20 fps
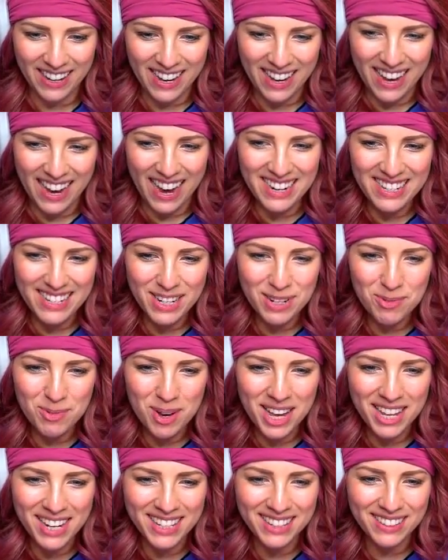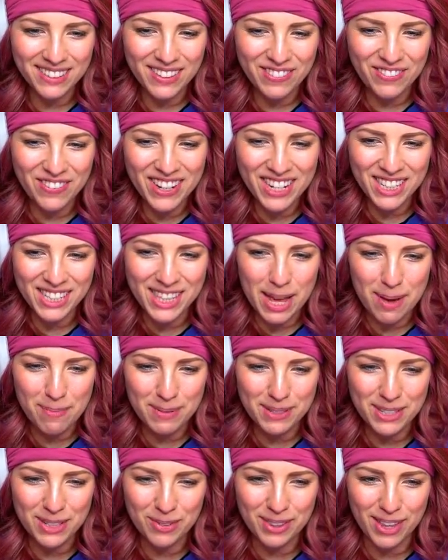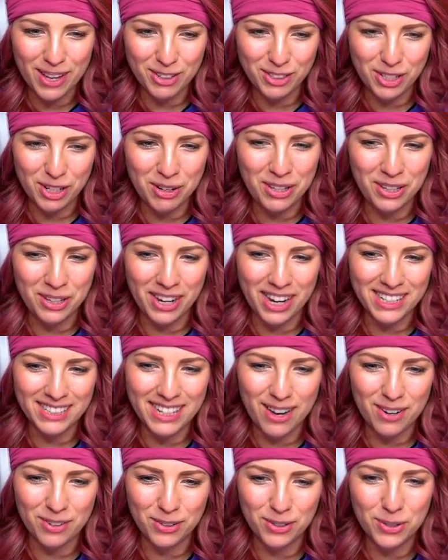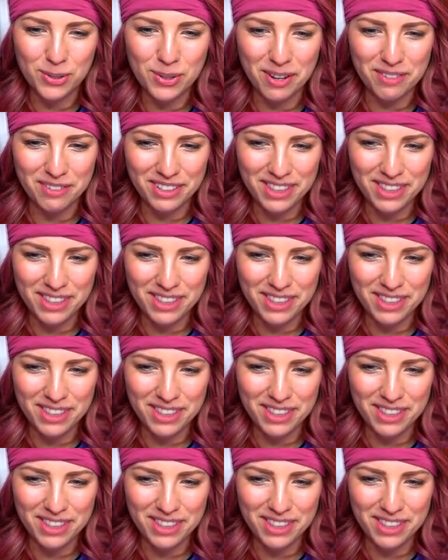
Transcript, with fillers: I didn't want to finish the episode without showing you guys how cool everything